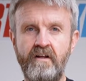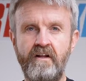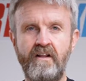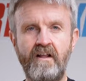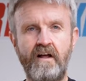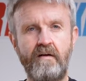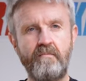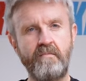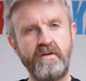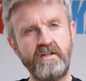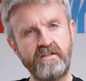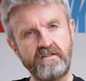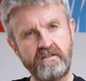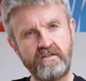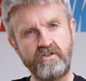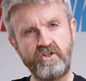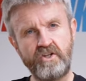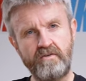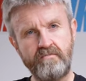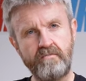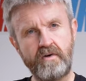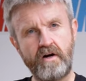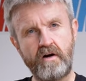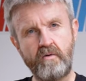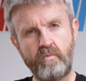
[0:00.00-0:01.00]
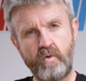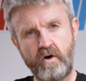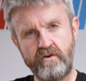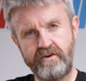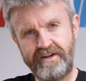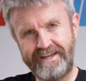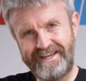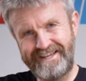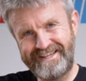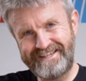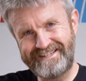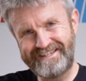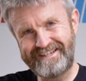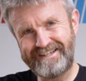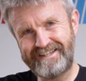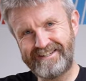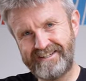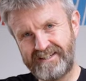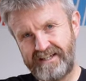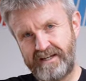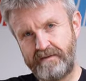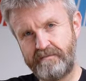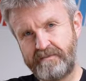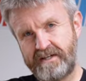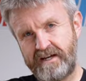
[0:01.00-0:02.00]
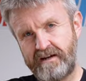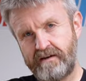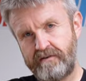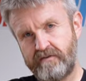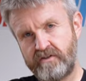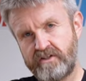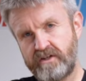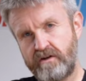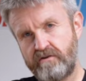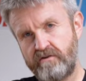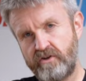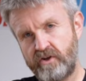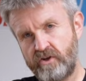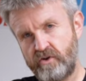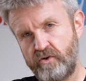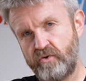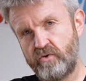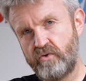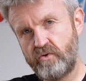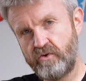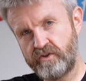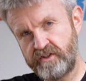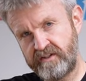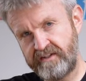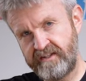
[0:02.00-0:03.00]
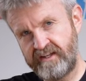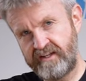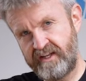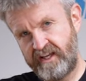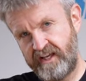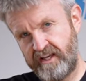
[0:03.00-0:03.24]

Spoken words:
That means the chin bar won't easily slip down of its own accord and then